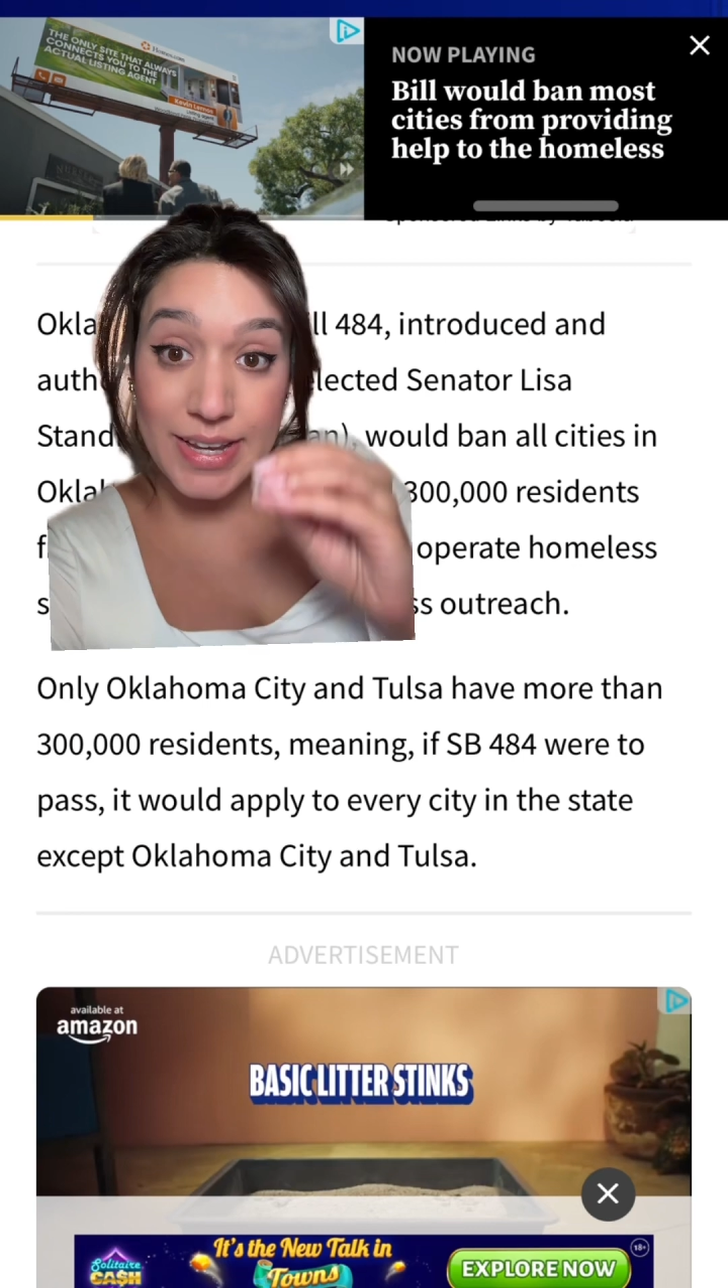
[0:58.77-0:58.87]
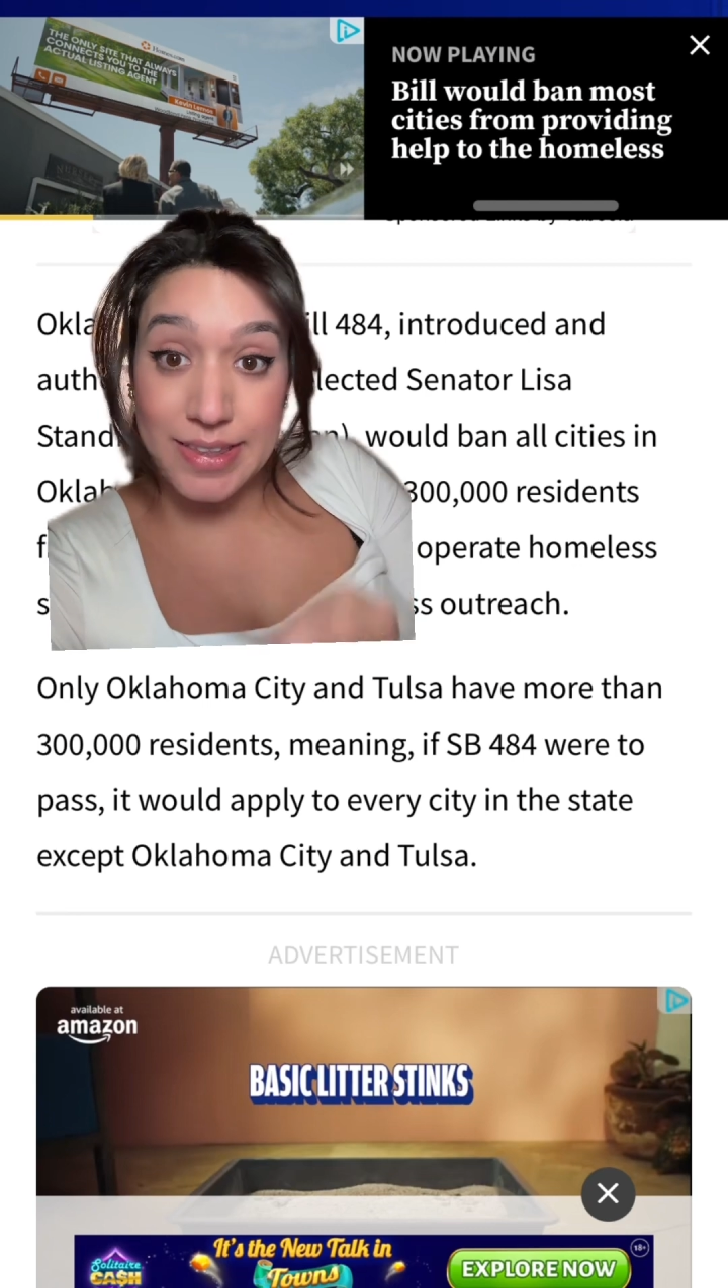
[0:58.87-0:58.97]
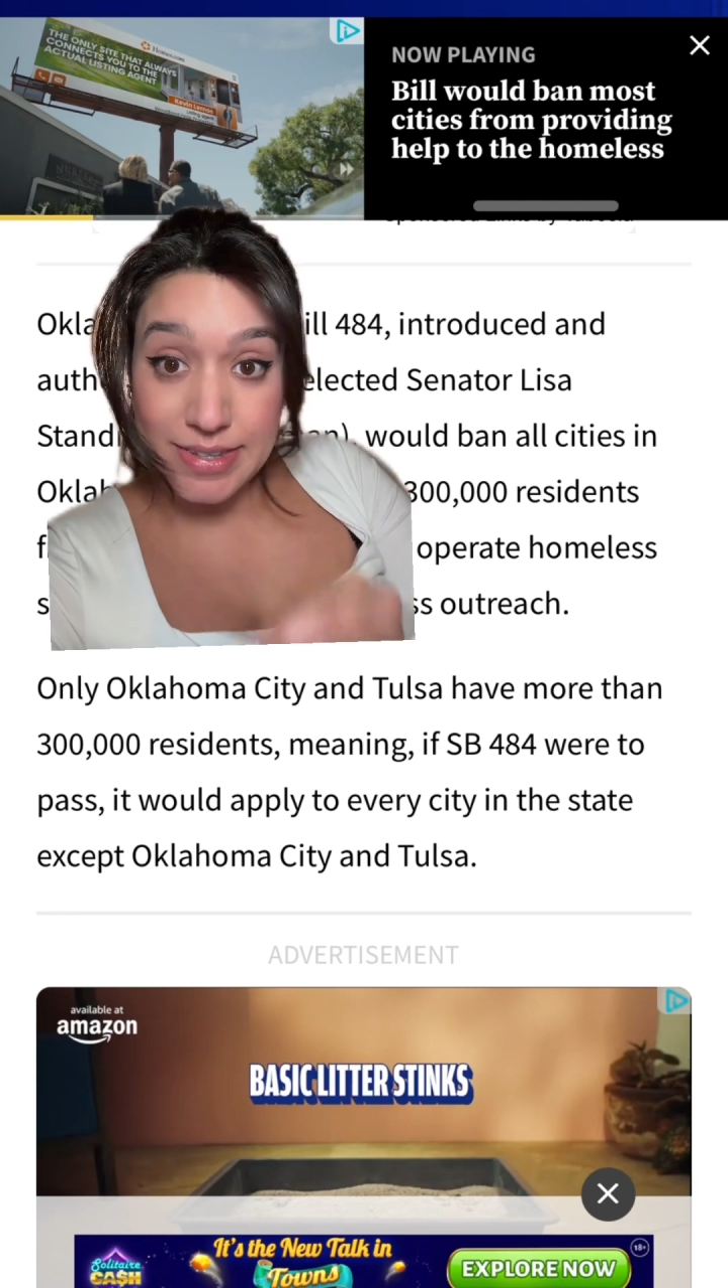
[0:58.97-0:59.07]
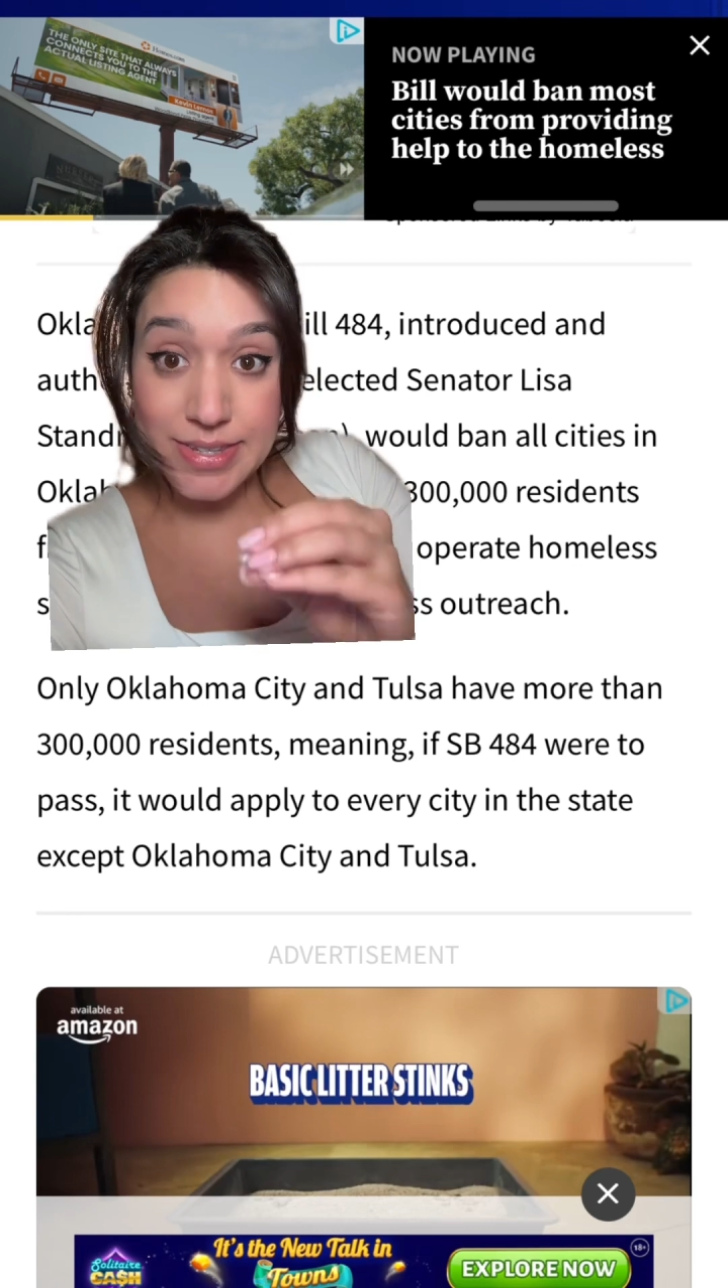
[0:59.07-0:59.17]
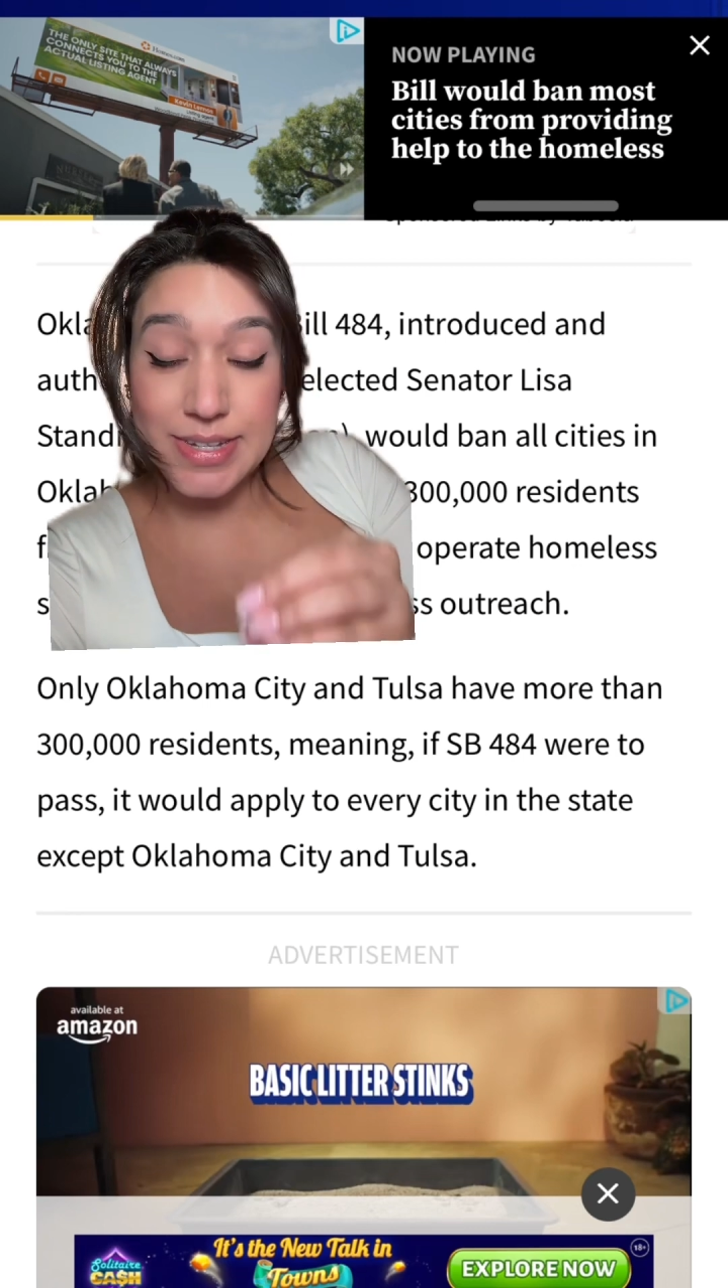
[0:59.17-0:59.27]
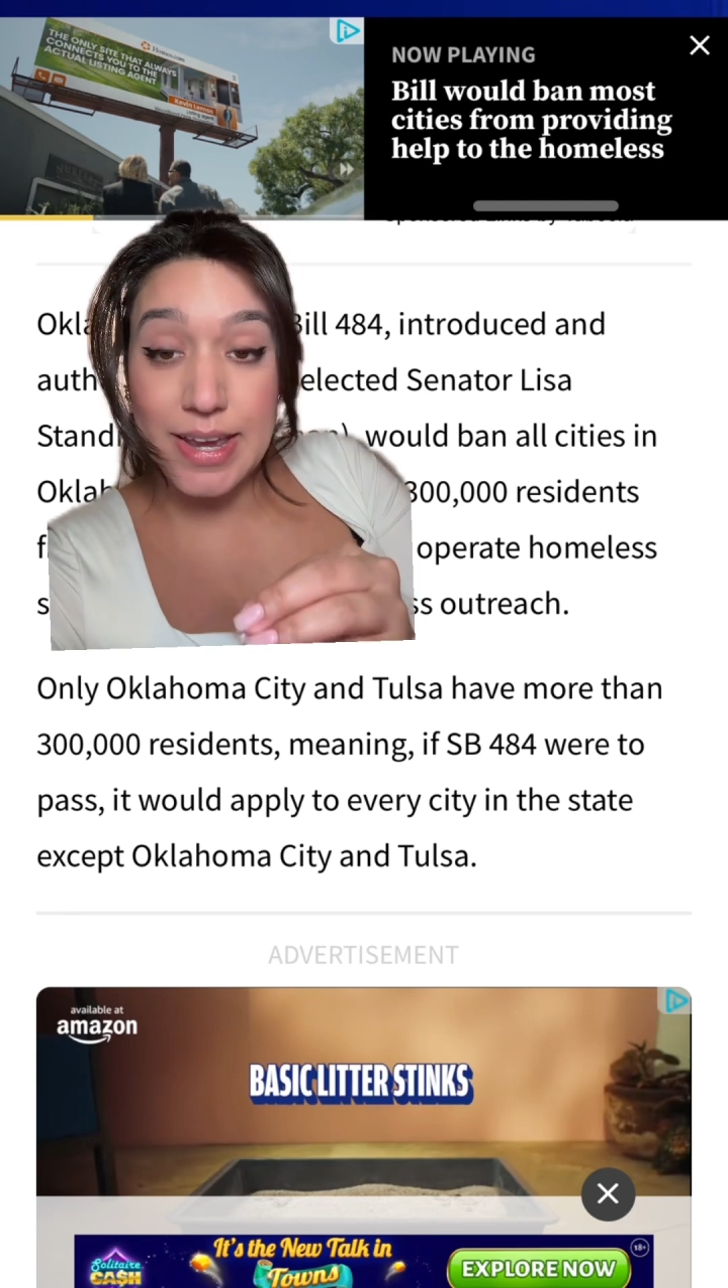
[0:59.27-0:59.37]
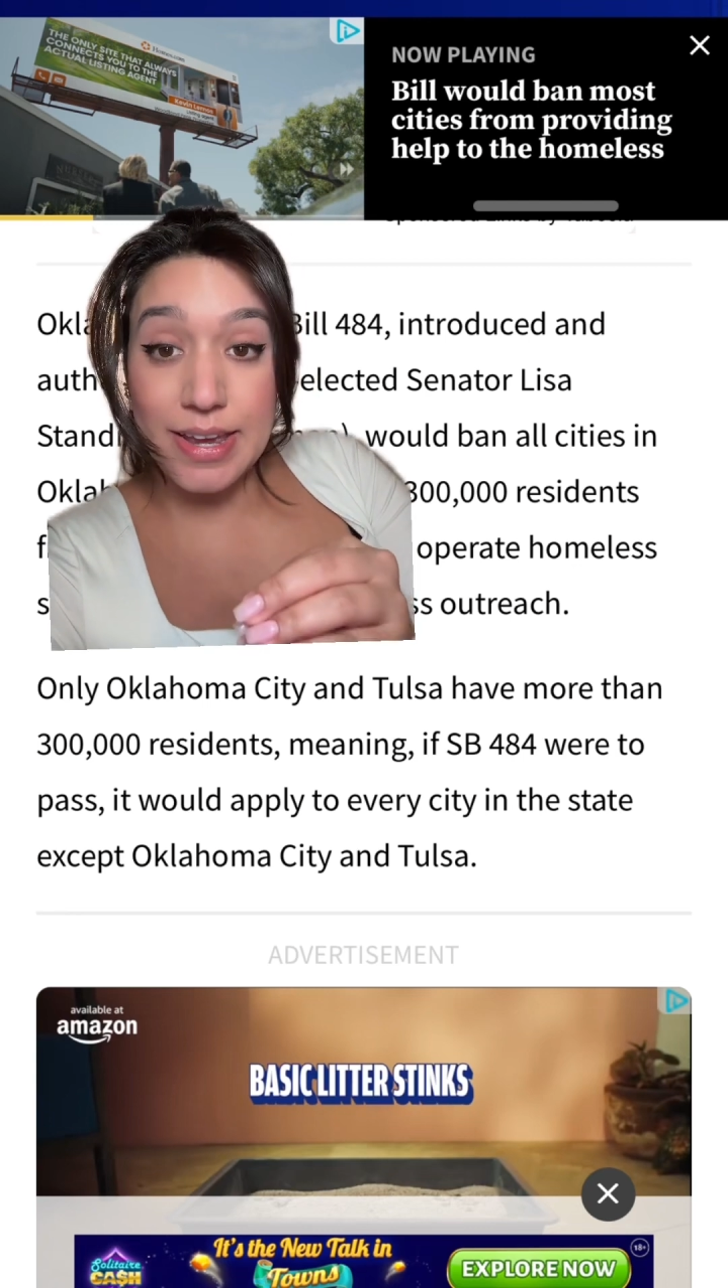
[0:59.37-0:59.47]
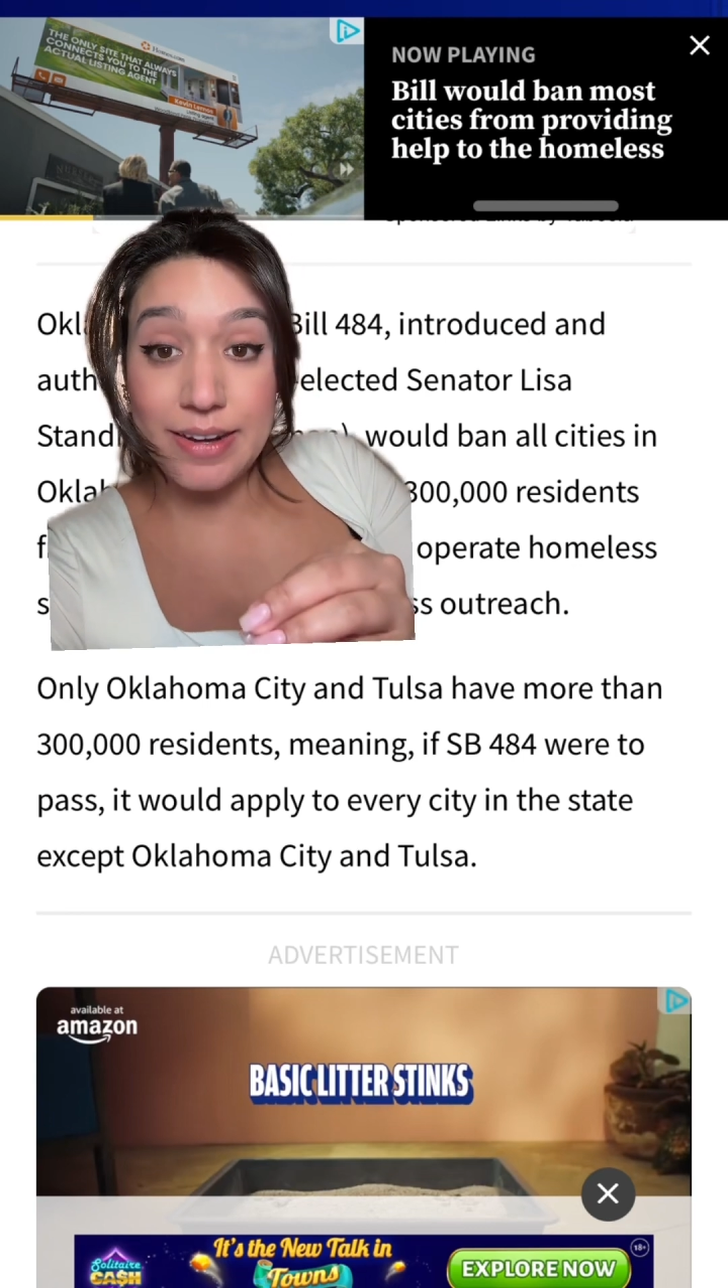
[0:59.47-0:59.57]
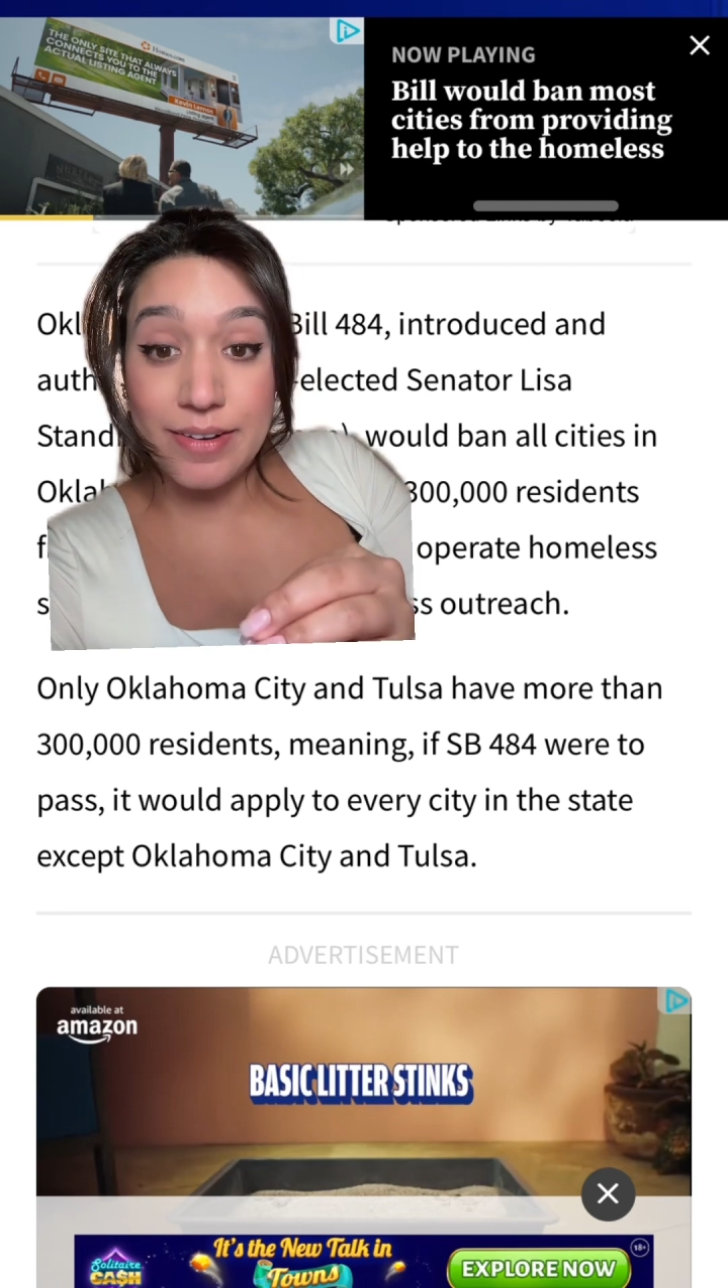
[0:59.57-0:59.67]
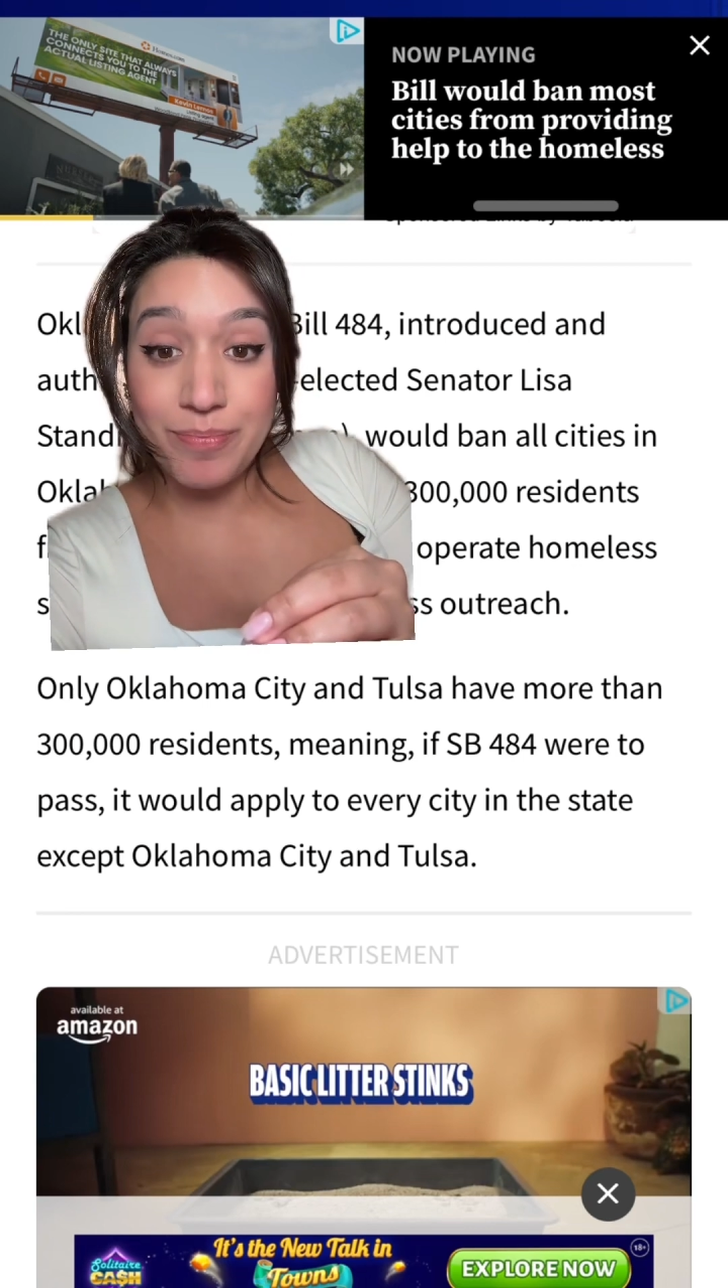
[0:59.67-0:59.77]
in the state